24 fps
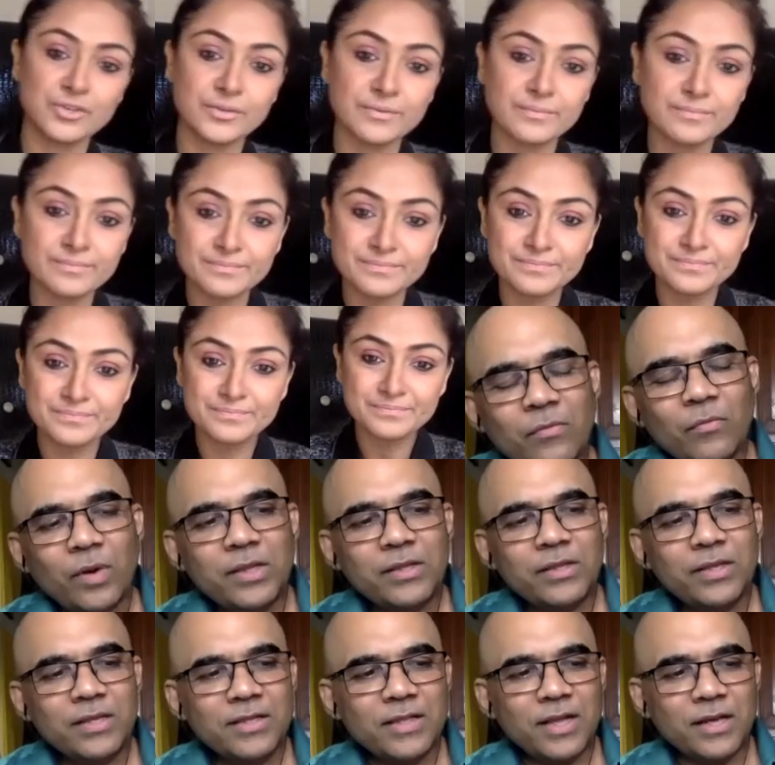Okay.
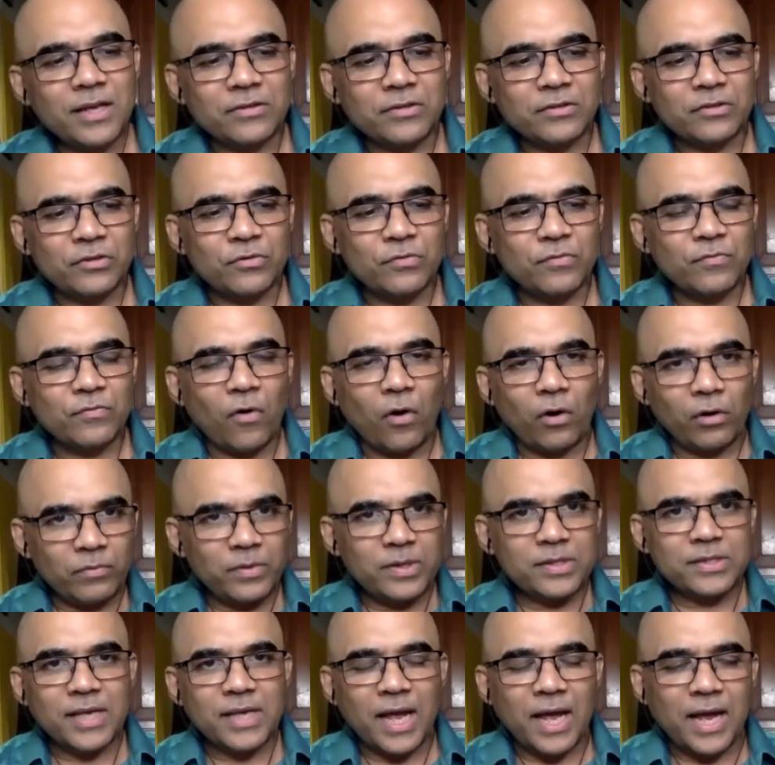One thing that you've
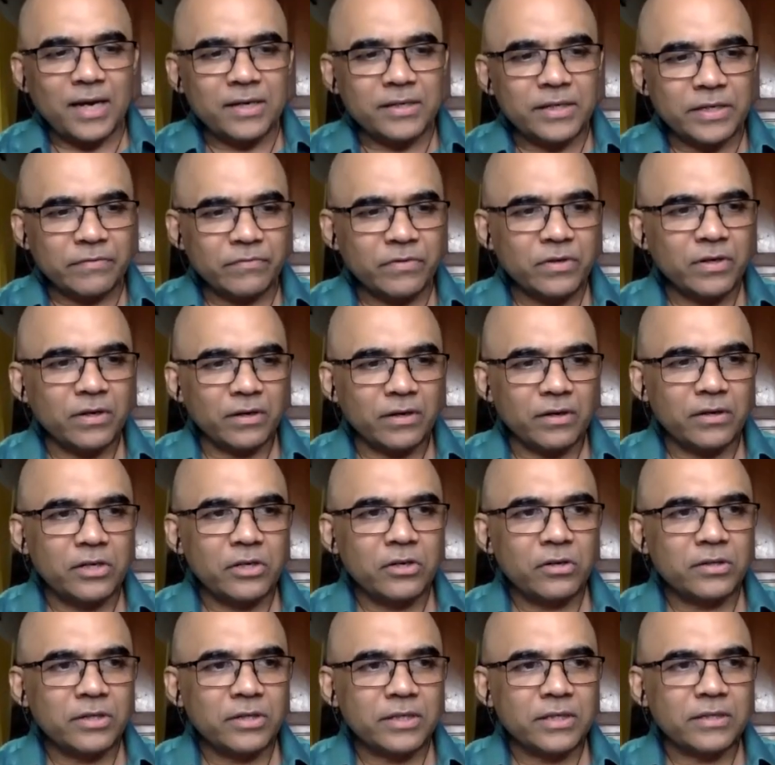always had, even early
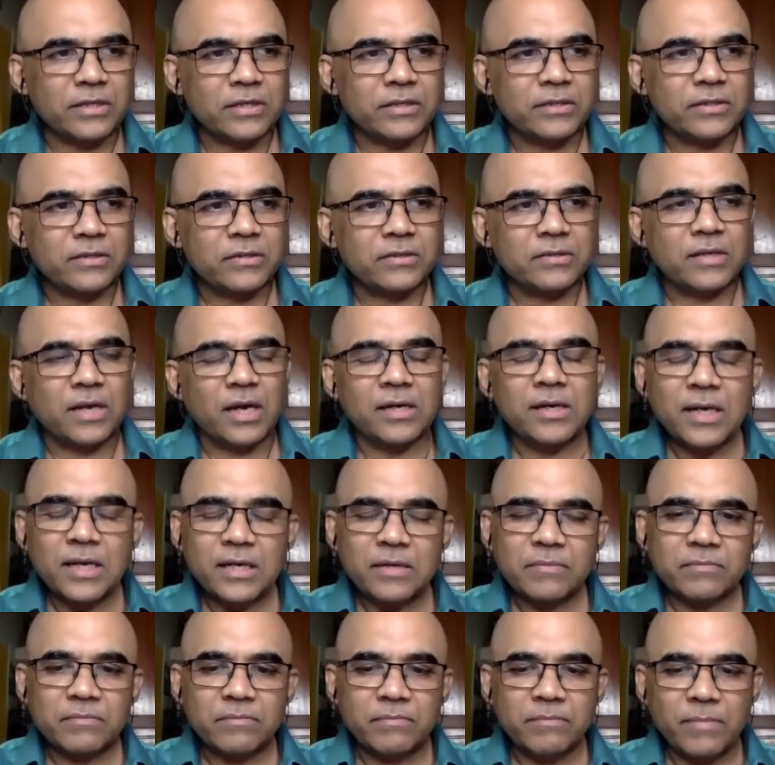on characters,
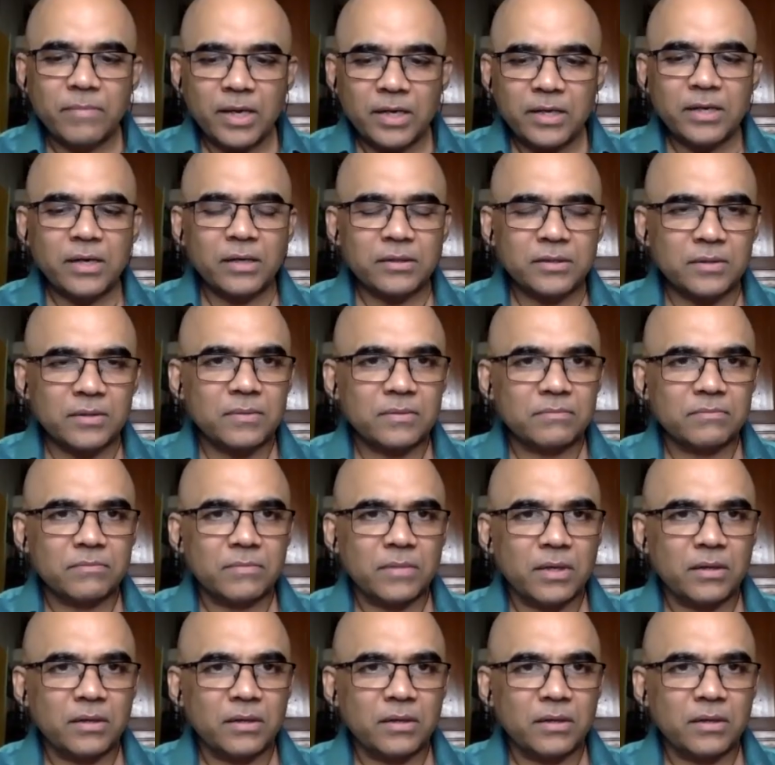unlike many other